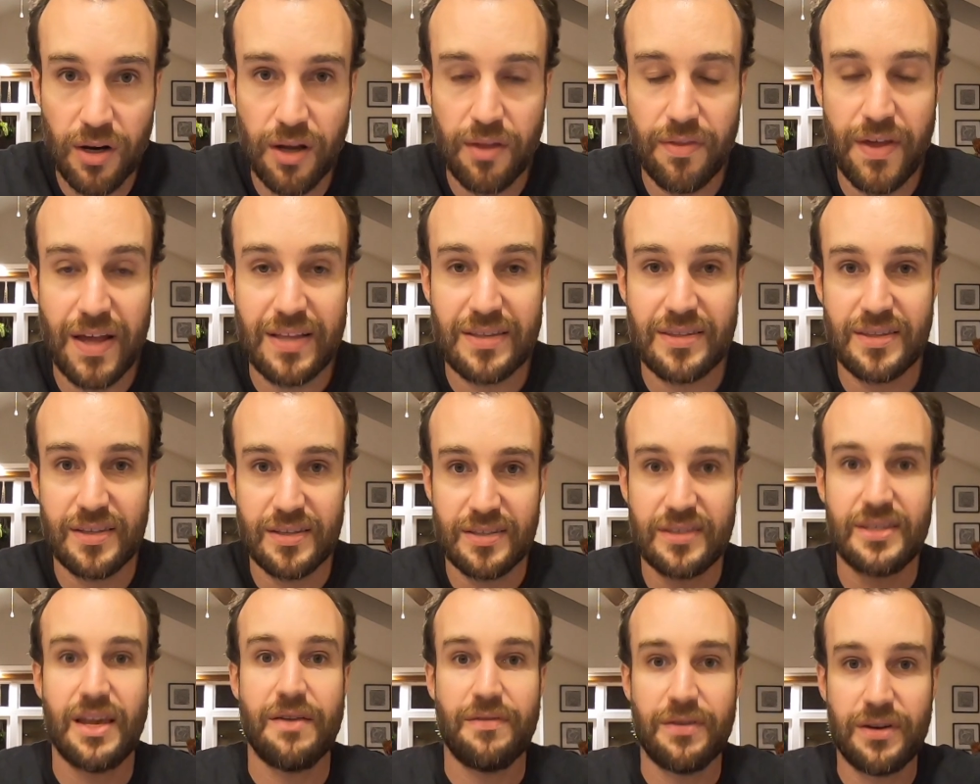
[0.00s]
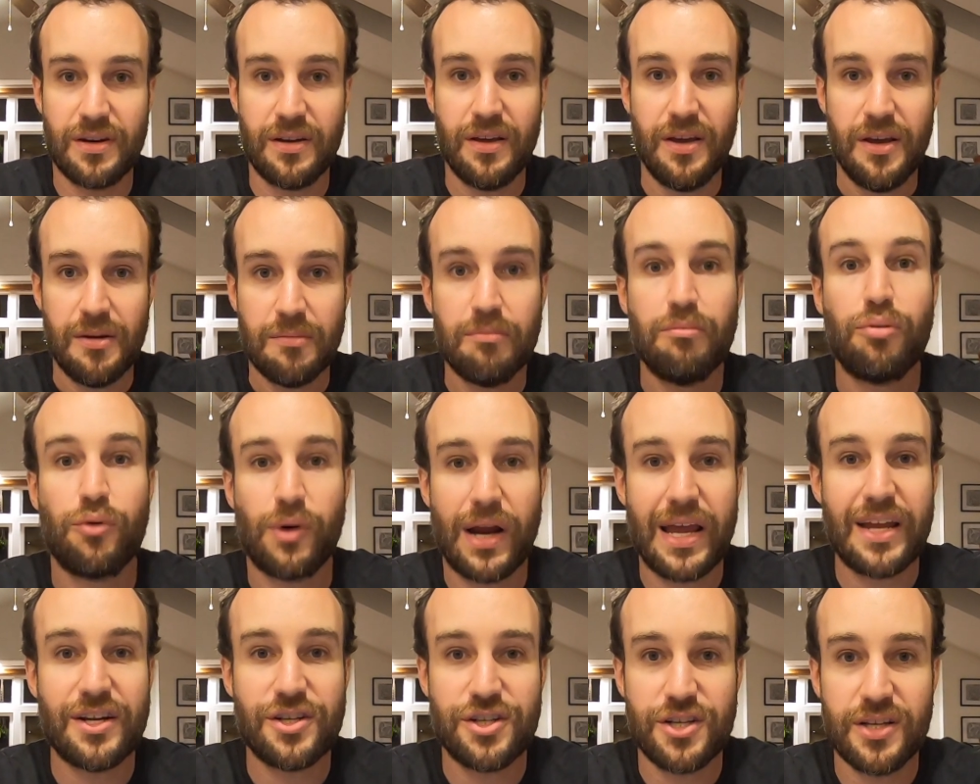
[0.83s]
That's the 7
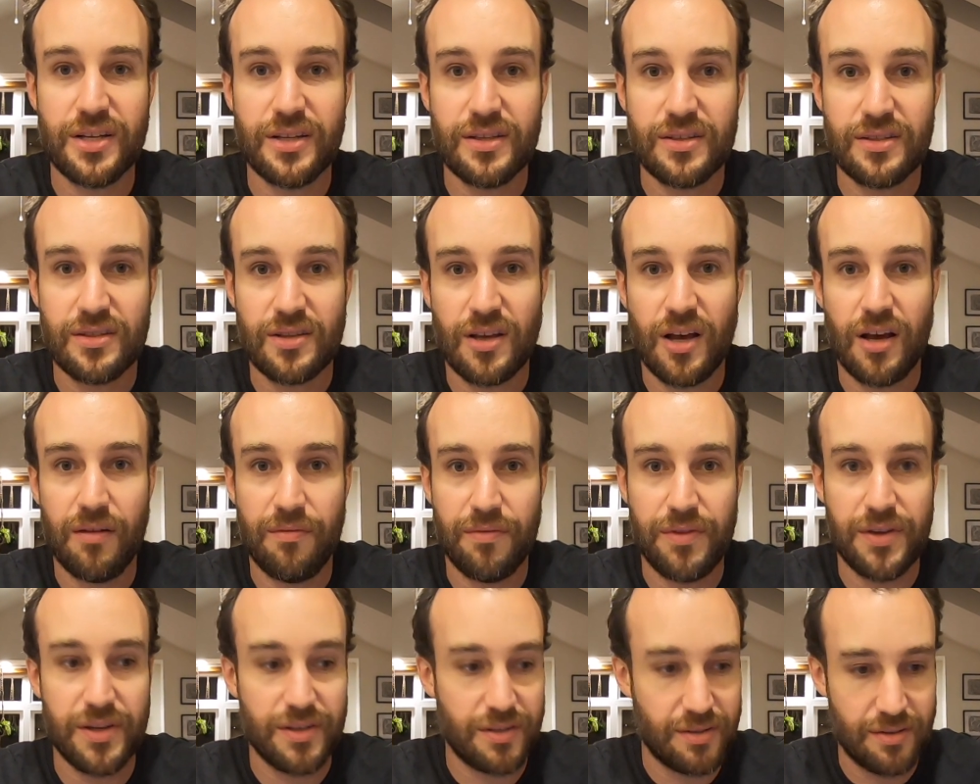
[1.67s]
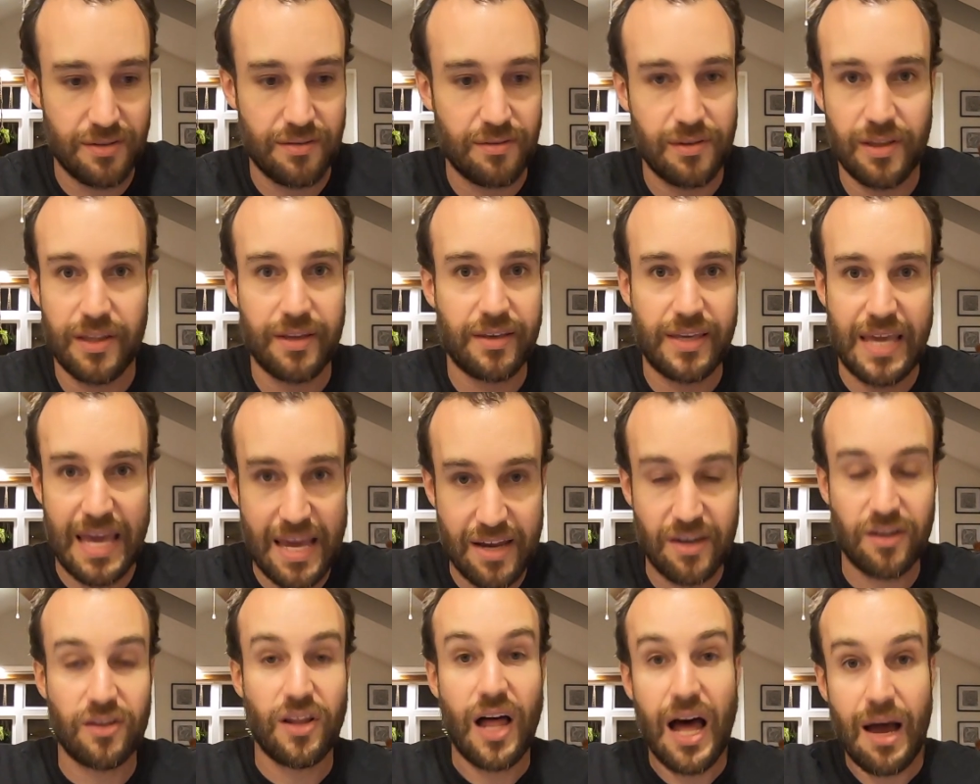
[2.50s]
branches of this
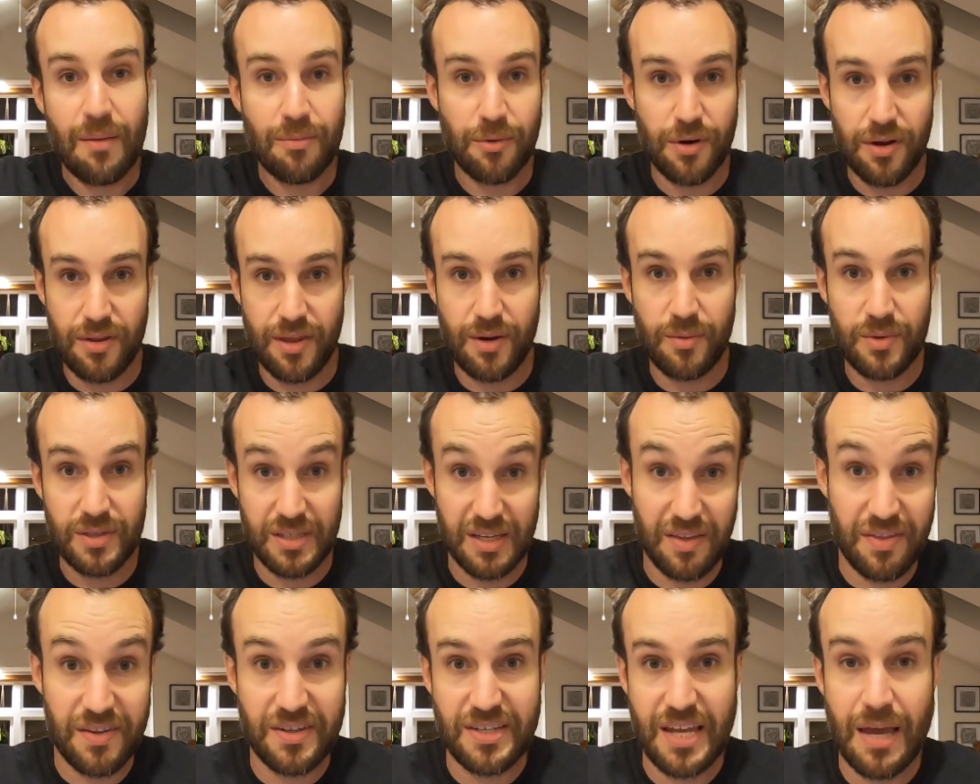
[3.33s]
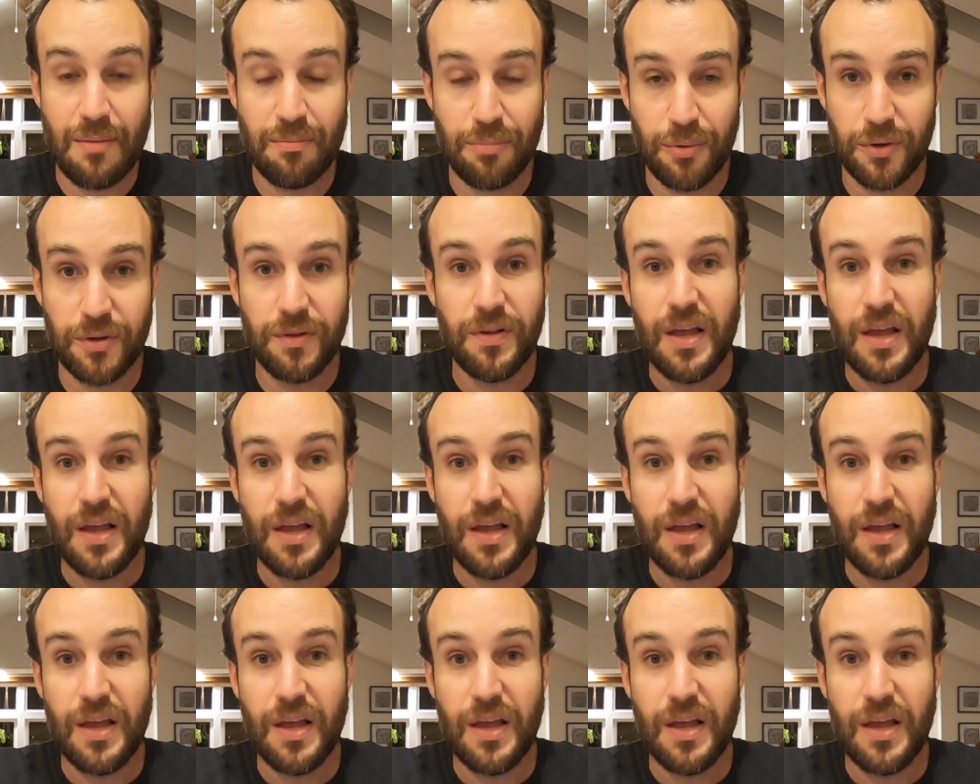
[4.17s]
candelabra that was in the temple,